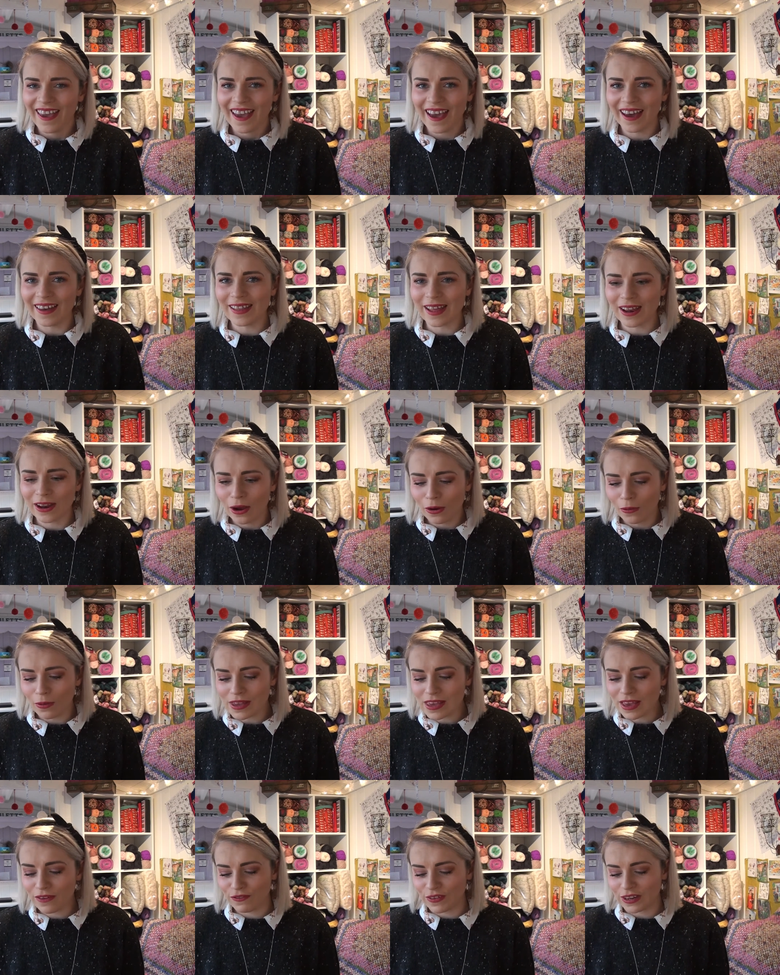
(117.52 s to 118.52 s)
And then
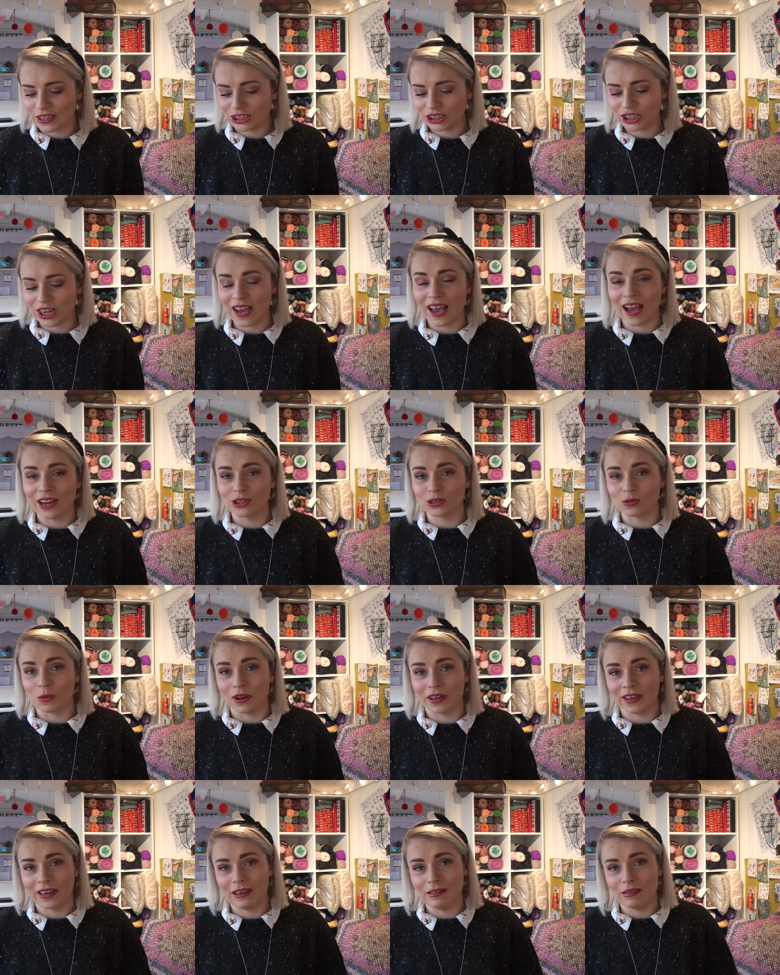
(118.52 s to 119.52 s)
when you finish it, I just
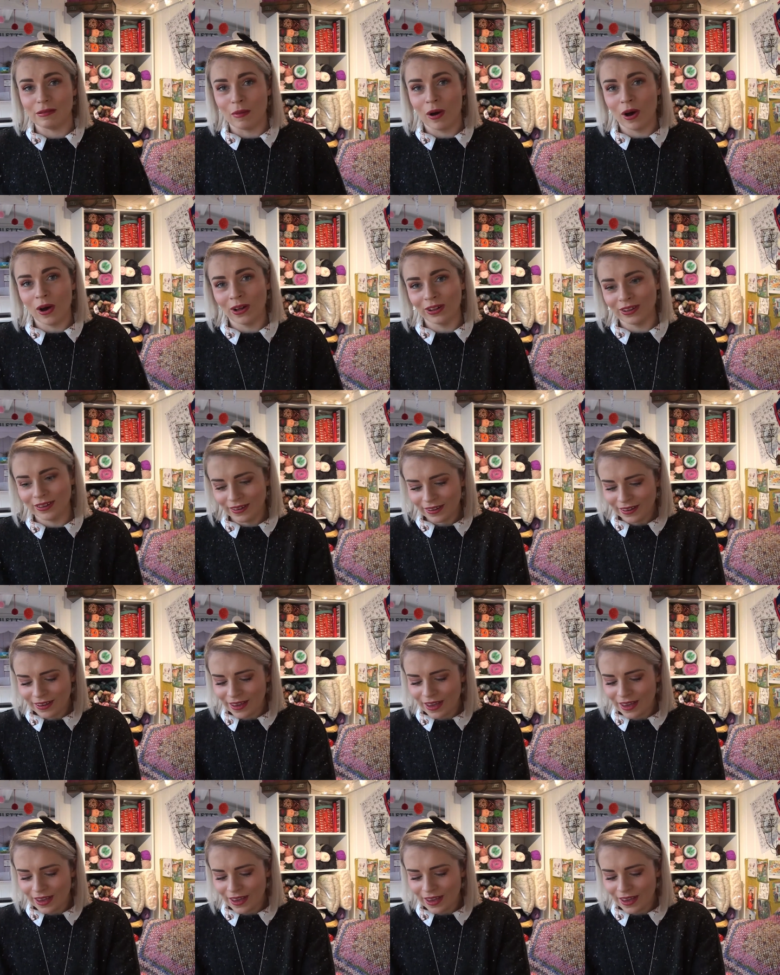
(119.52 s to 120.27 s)
want to keep them all.